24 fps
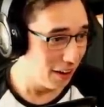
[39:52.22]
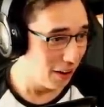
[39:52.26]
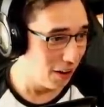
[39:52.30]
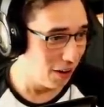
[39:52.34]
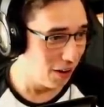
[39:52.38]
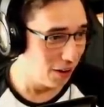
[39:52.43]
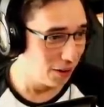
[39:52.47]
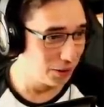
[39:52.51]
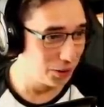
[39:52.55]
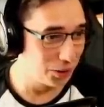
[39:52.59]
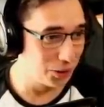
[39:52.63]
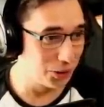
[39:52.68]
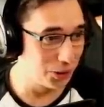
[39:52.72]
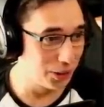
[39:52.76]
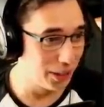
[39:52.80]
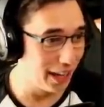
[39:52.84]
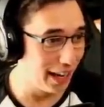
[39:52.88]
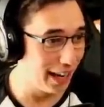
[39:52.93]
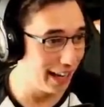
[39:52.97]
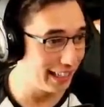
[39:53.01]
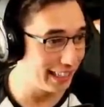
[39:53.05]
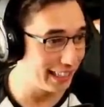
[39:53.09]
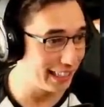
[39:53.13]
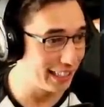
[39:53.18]
Oh
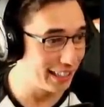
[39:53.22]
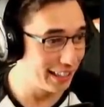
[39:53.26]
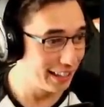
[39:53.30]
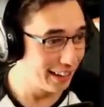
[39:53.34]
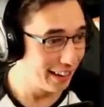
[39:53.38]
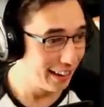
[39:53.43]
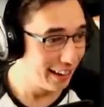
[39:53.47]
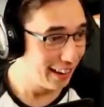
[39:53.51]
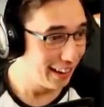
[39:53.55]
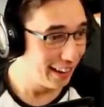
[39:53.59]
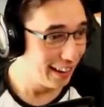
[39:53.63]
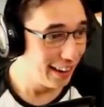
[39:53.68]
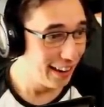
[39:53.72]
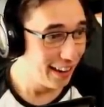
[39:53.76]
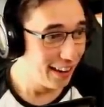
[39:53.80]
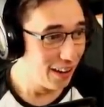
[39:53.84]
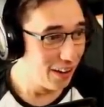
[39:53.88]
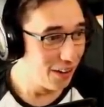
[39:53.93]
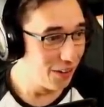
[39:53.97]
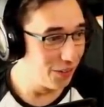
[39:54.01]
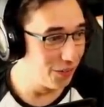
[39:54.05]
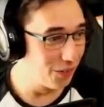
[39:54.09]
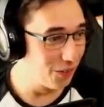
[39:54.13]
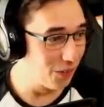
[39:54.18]
shit!
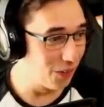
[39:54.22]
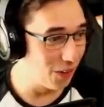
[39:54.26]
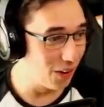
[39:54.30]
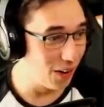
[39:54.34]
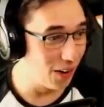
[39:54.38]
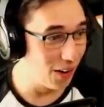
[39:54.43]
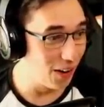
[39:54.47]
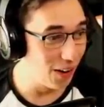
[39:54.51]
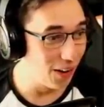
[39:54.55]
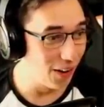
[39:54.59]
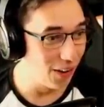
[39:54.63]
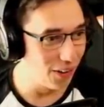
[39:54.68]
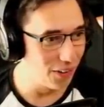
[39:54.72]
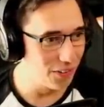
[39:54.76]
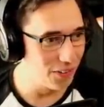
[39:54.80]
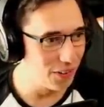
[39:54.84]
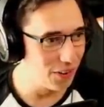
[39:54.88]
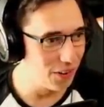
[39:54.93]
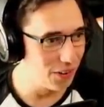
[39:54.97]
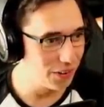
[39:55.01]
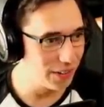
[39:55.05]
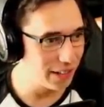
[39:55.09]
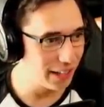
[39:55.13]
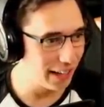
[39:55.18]
Whoa,
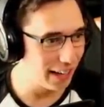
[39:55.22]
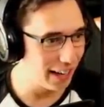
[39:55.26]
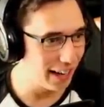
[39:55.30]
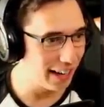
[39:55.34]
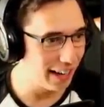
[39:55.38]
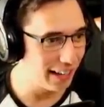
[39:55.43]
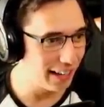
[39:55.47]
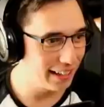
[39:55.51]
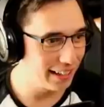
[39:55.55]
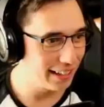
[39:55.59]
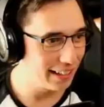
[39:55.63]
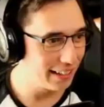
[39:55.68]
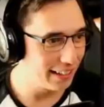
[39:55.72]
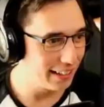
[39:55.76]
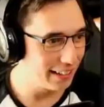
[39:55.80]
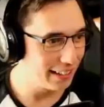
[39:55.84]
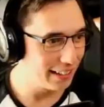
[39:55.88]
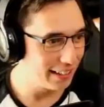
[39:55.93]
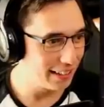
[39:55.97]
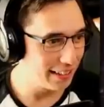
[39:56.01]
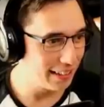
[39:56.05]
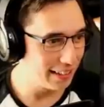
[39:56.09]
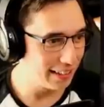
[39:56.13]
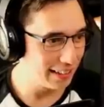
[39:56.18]
okay.
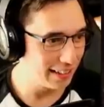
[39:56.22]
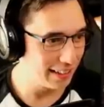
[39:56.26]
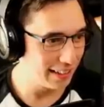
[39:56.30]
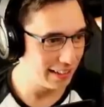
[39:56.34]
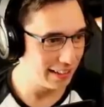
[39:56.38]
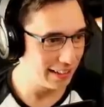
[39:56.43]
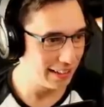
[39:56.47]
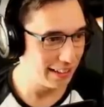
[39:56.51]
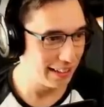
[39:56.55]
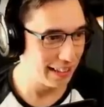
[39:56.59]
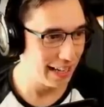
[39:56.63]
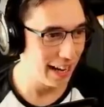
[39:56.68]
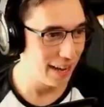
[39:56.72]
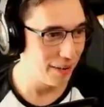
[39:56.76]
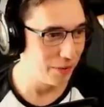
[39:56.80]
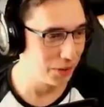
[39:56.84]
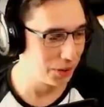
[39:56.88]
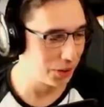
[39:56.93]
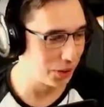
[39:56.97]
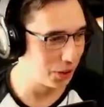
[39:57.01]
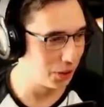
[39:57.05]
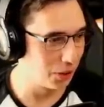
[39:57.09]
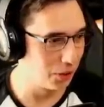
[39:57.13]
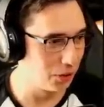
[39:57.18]
That
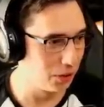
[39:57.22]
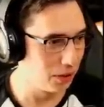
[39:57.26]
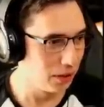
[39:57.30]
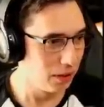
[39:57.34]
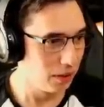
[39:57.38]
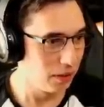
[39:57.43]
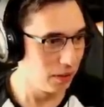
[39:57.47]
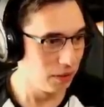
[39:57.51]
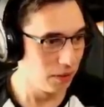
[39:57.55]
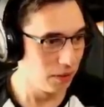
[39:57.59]
was cool.